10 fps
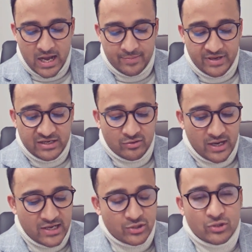In
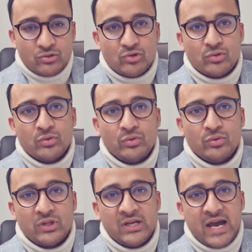relation to
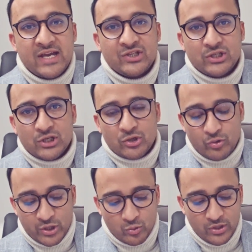the ACT
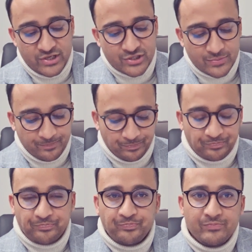critical list,
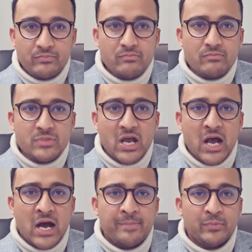
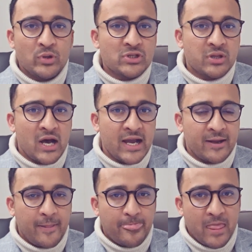looks like
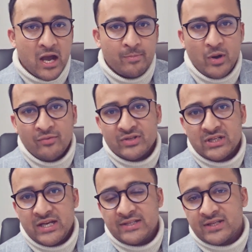
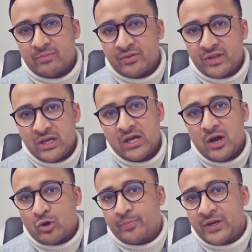obviously some of the
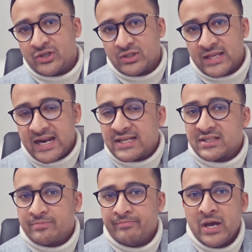occupation that has
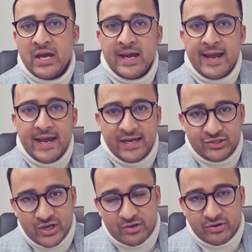some
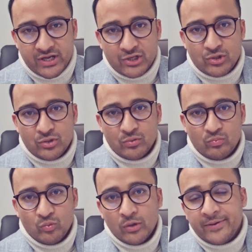integrity issue
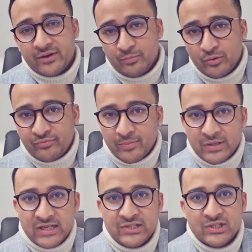will be removed from the
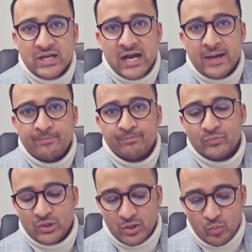list,
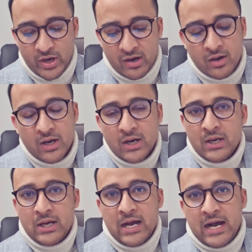where
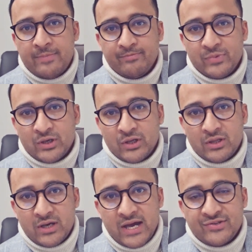
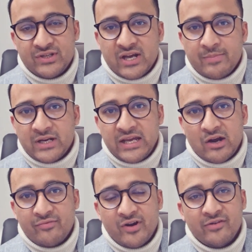the ACT government
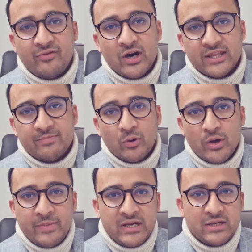cannot verify the
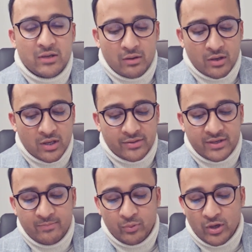employment or the
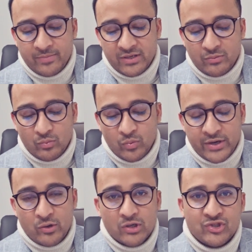employment were
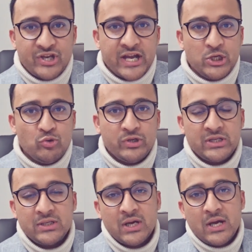not
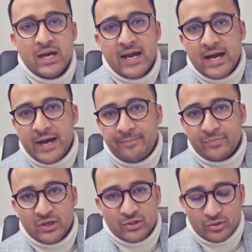genuine.
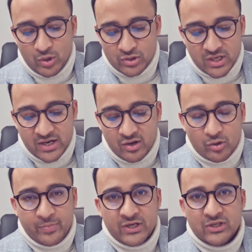Those kind of
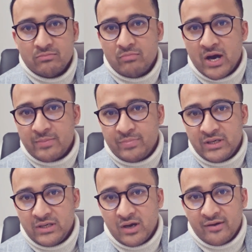occupation might
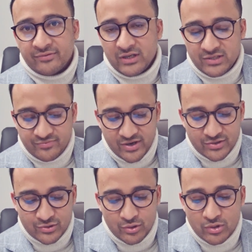be off the list very
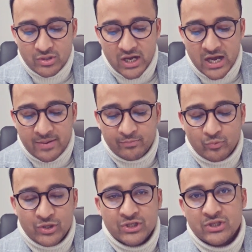soon,
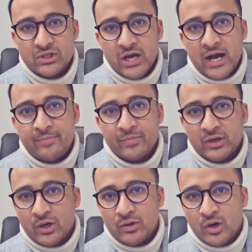which
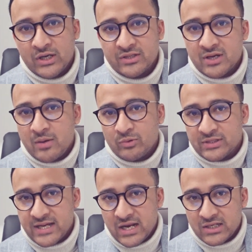only time will
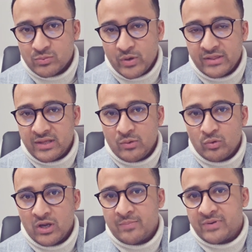tell us when they
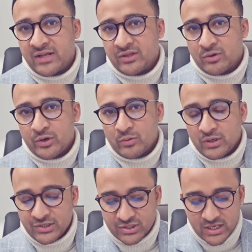will update the critical
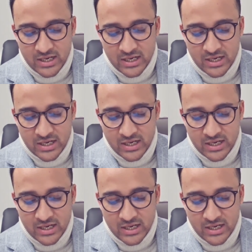list.